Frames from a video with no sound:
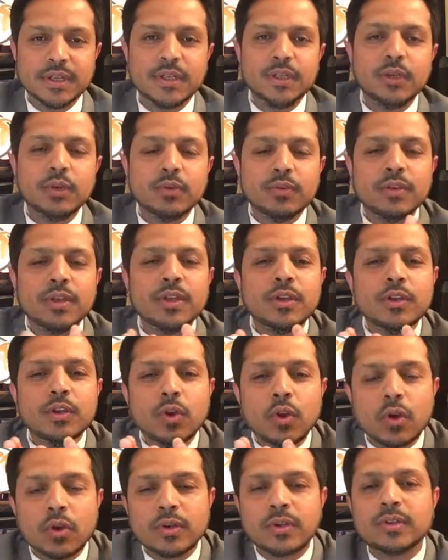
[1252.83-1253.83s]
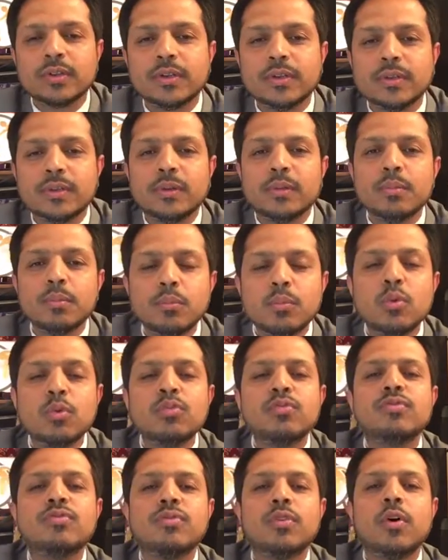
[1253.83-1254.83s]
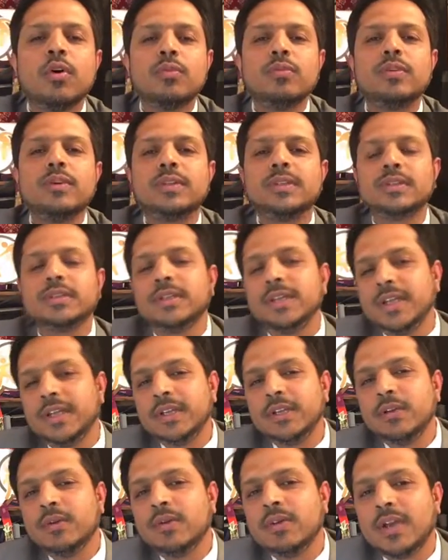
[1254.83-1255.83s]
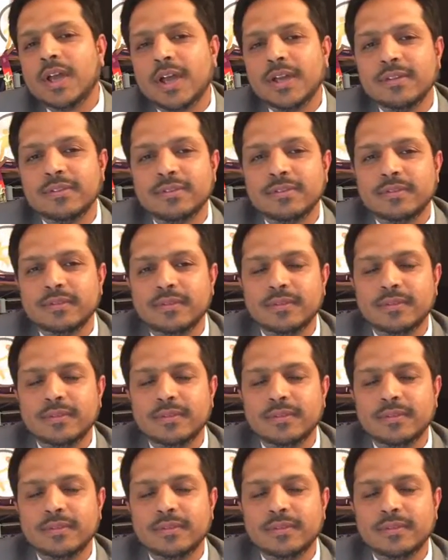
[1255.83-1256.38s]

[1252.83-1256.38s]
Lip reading: you will not move forward in your life.